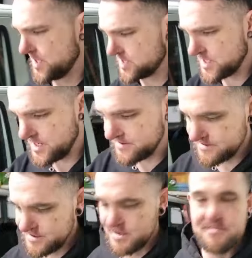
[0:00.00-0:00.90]
on this thing.
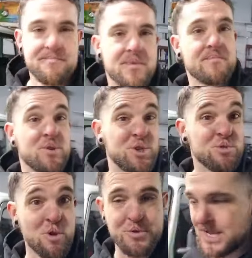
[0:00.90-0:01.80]
But
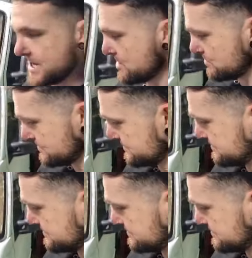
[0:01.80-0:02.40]
she's road legal.